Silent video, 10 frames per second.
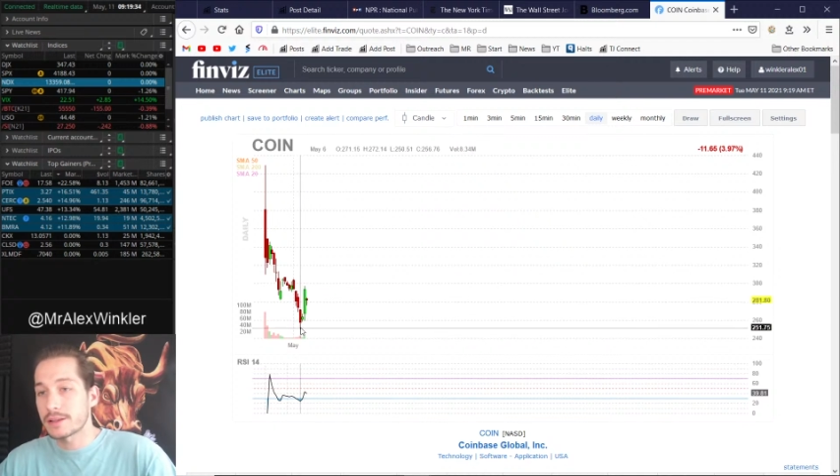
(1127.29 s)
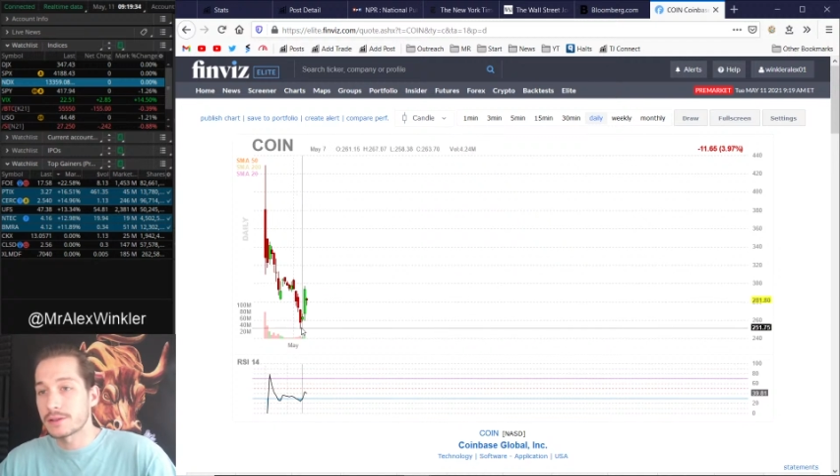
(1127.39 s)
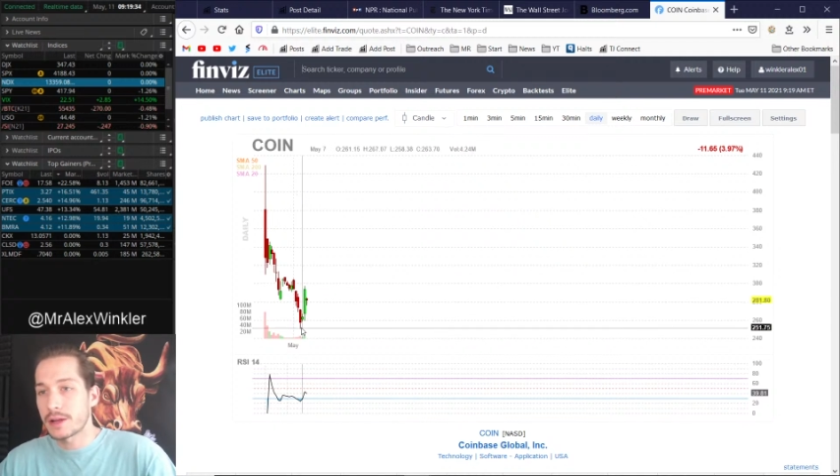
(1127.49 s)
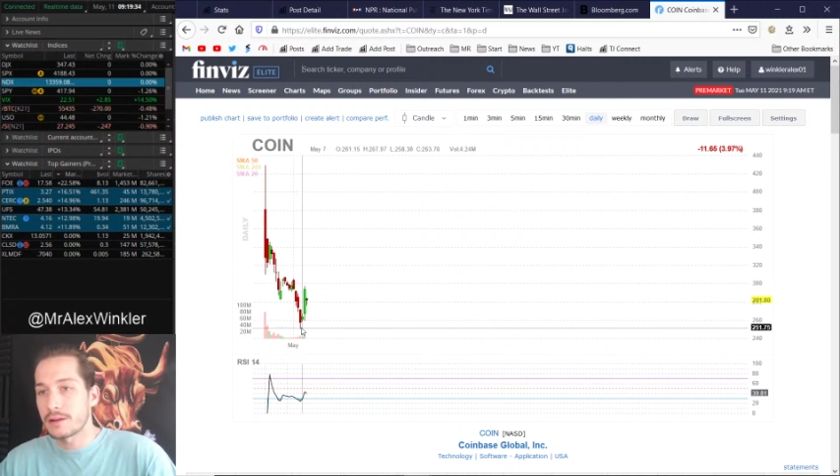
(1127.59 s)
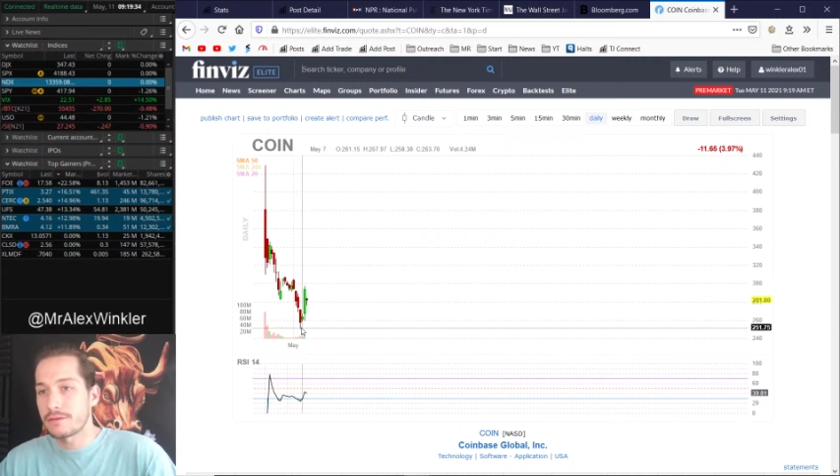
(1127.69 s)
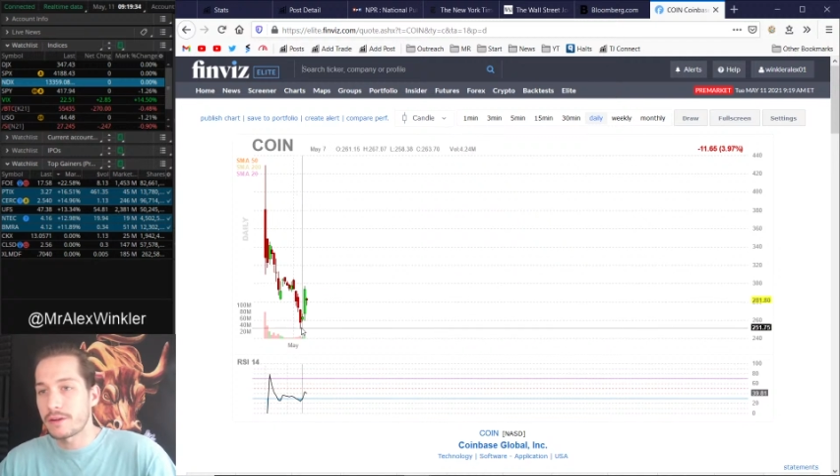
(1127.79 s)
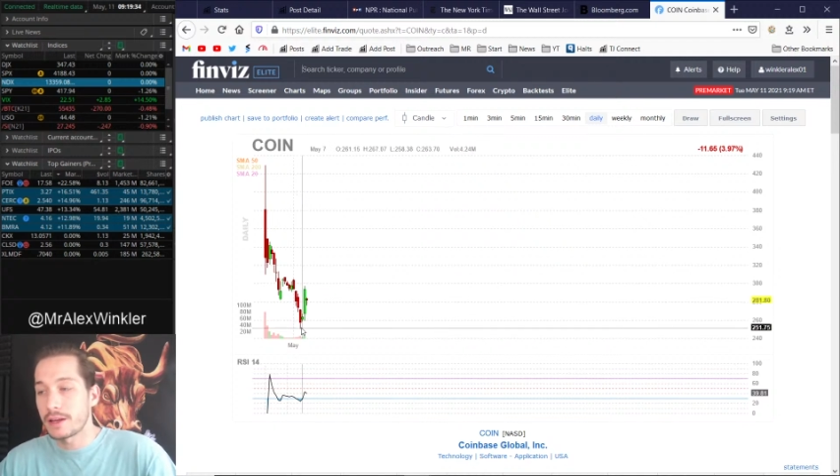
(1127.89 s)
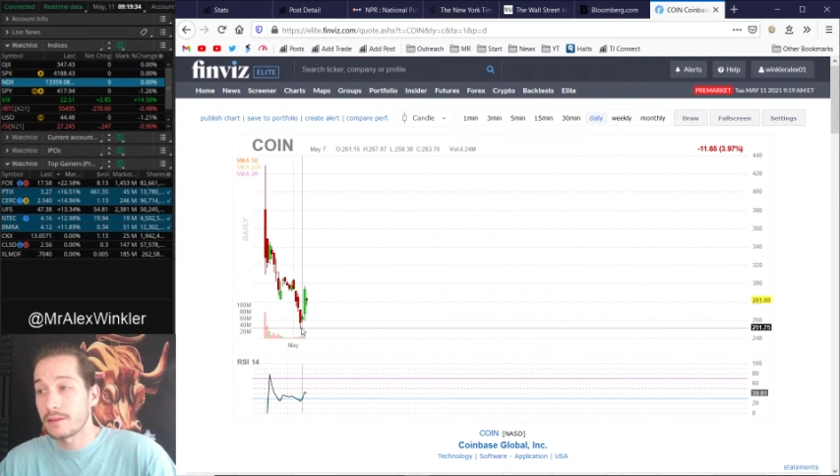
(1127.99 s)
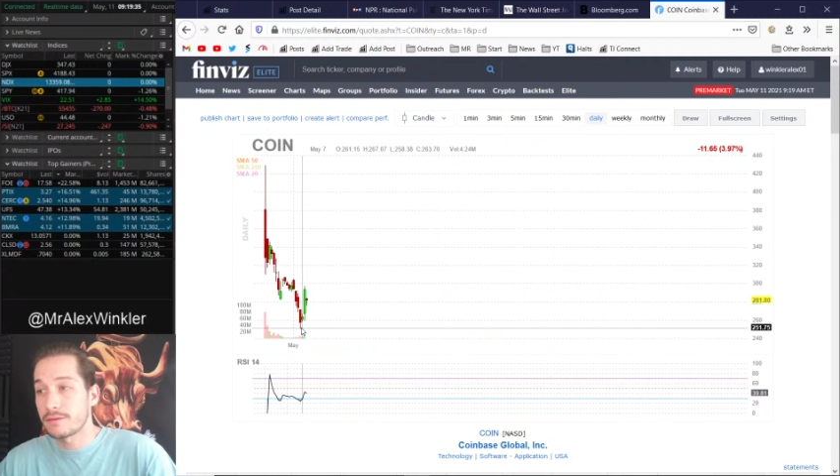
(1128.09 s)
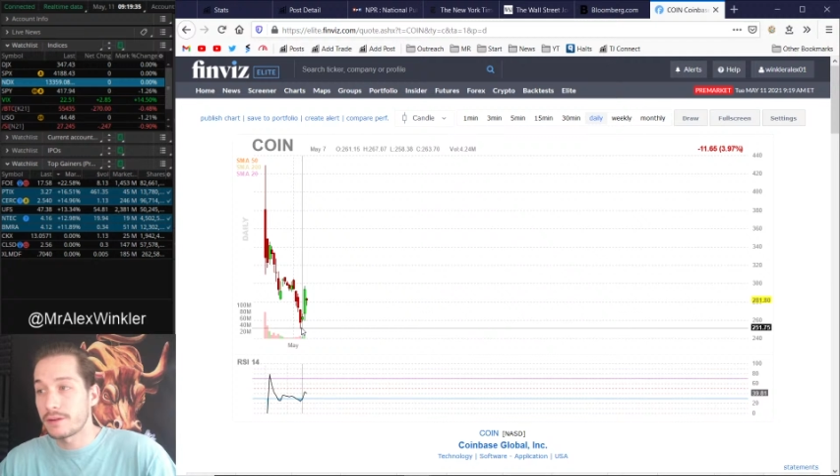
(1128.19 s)
so kind of
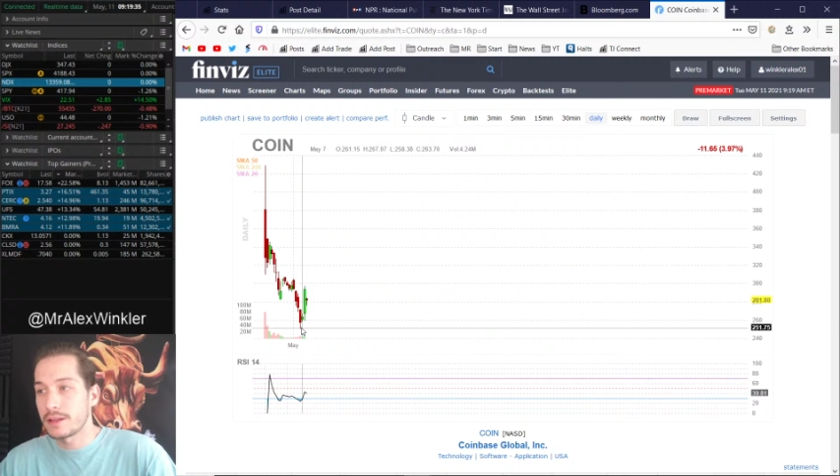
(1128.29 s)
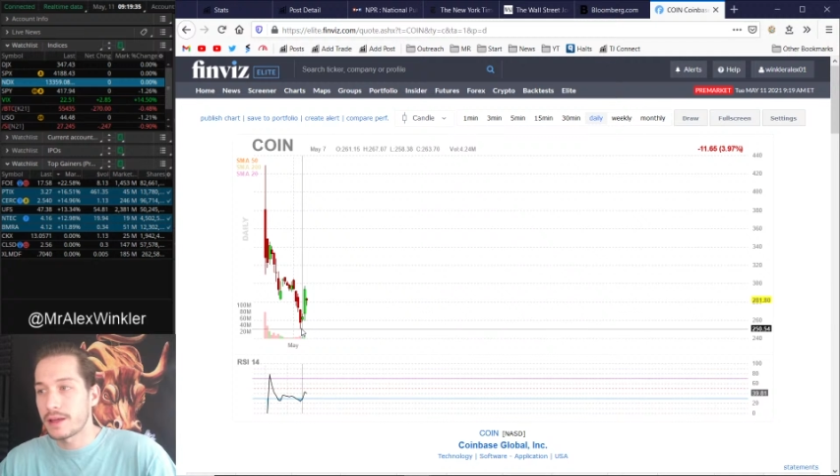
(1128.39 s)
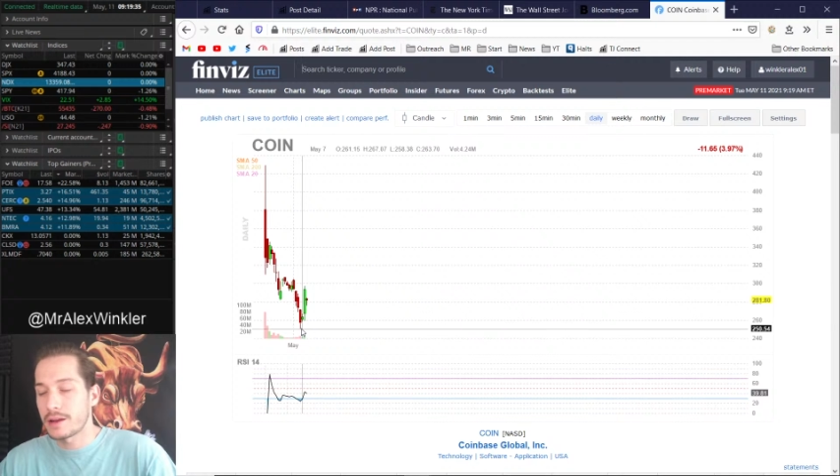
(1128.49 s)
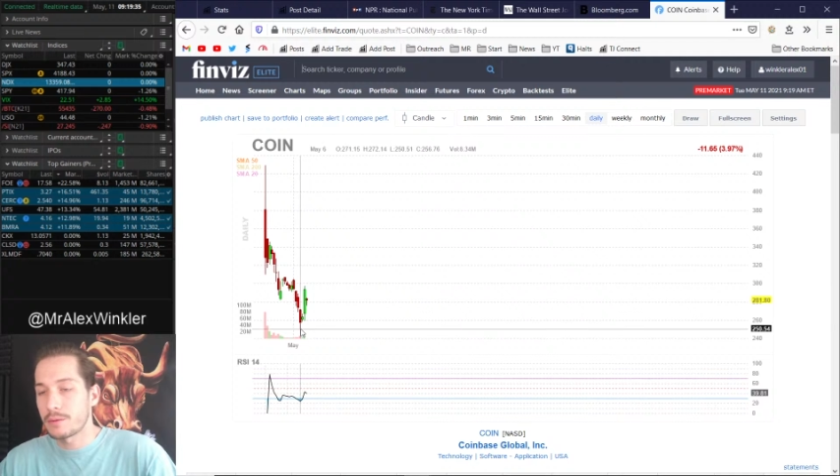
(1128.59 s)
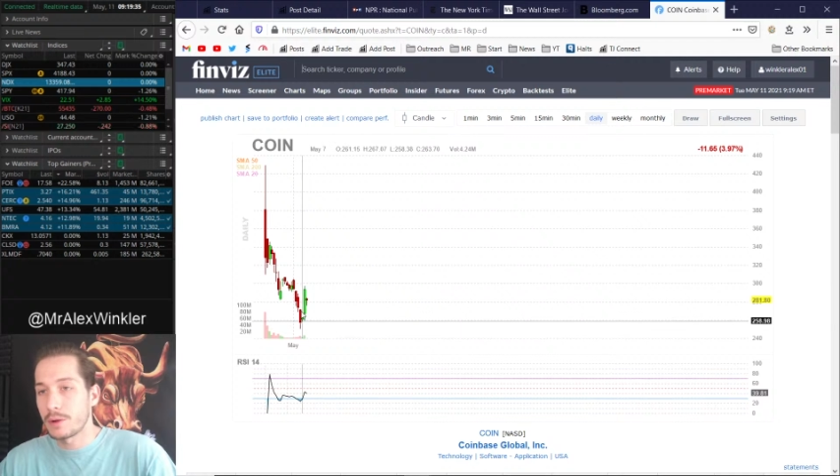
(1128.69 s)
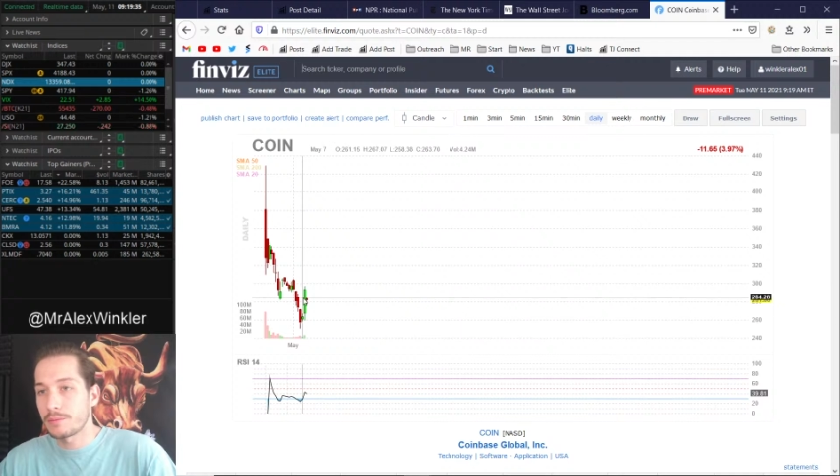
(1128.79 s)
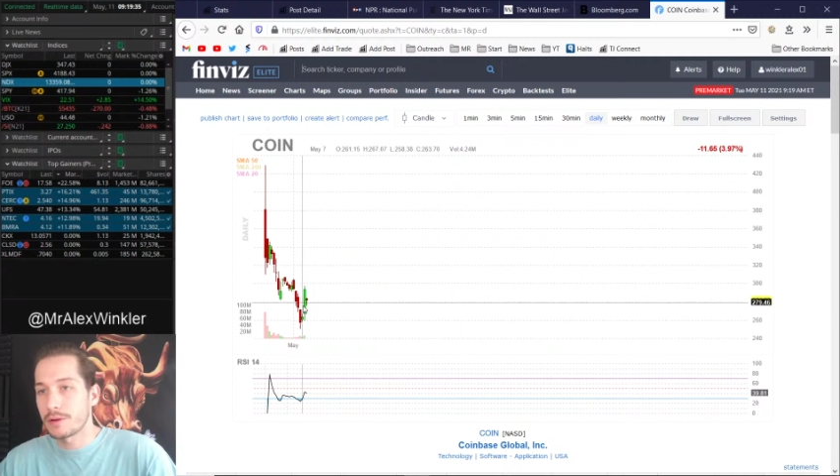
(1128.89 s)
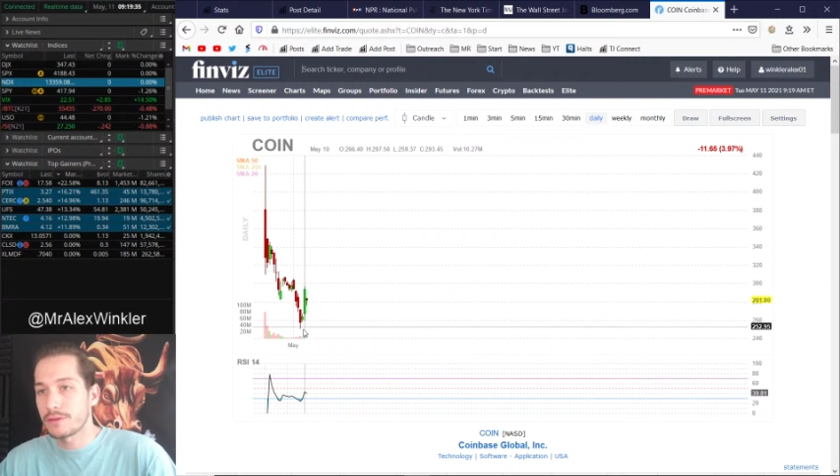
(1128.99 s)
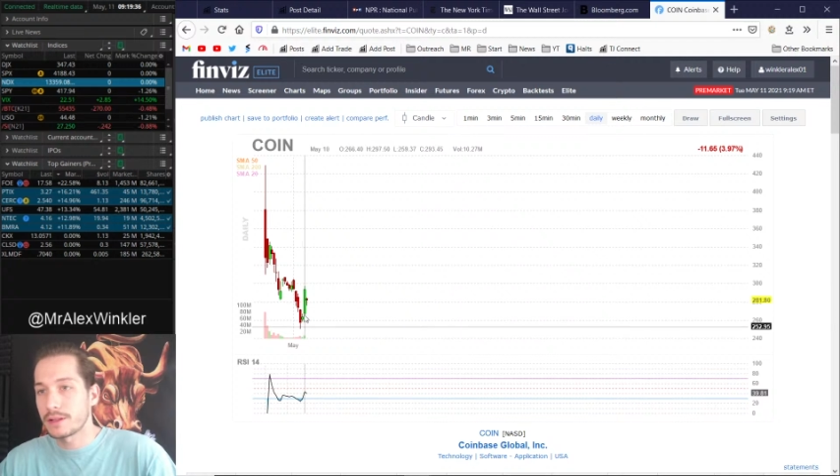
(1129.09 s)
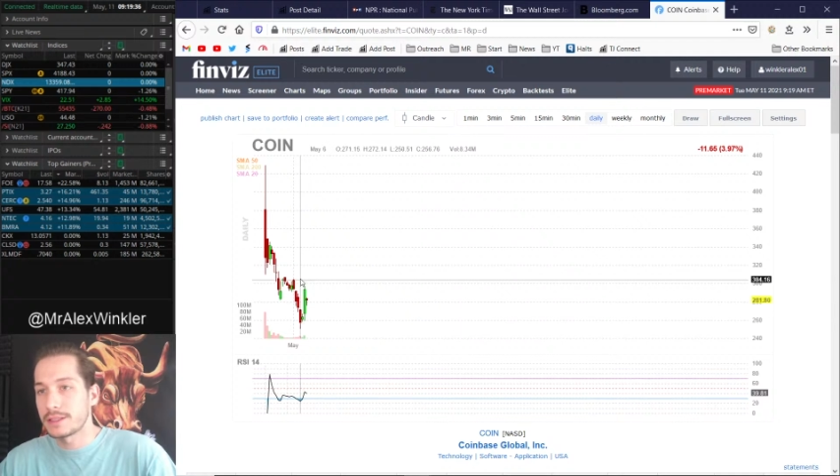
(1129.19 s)
funny that it went
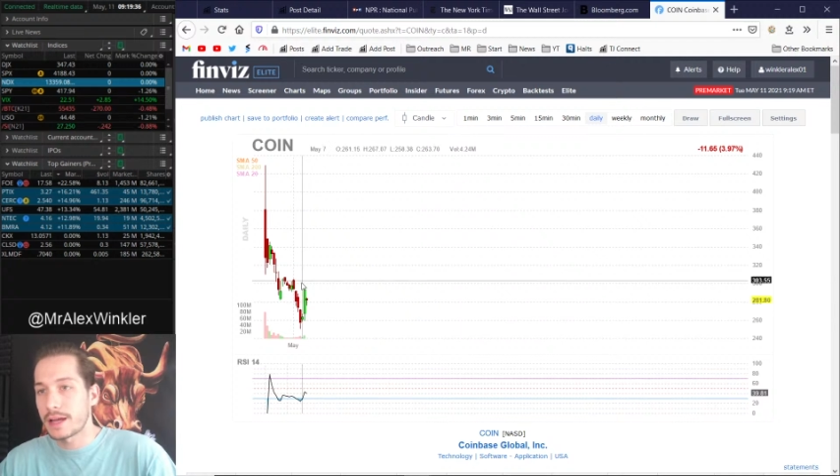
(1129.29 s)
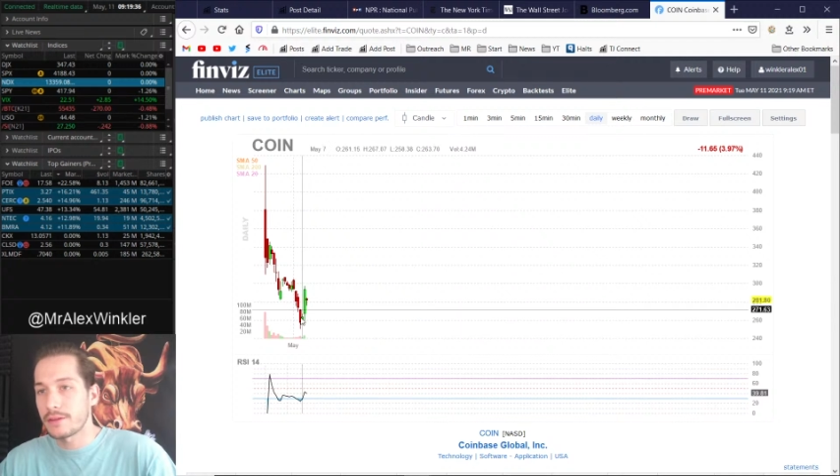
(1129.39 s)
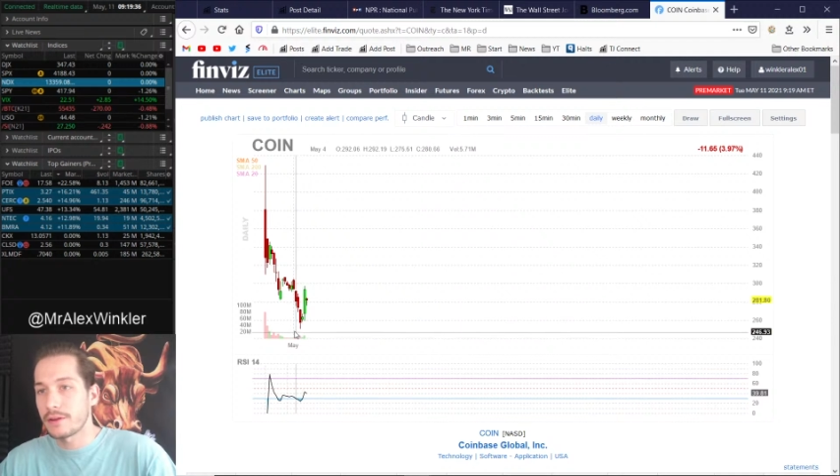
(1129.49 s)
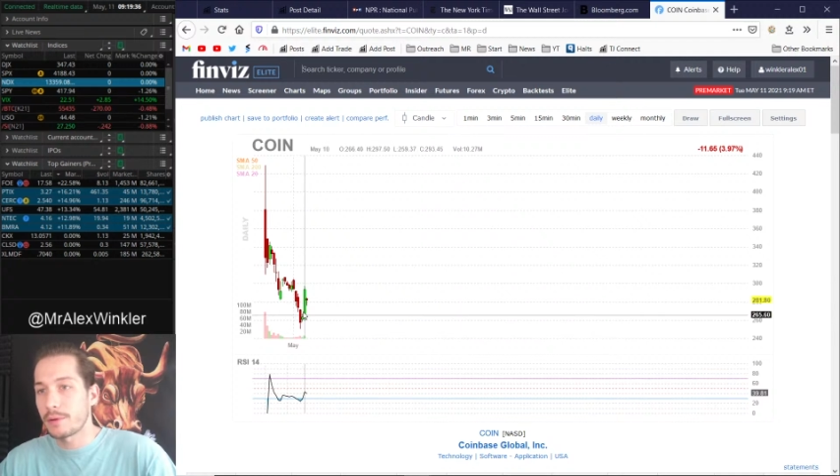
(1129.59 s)
perfectly down there.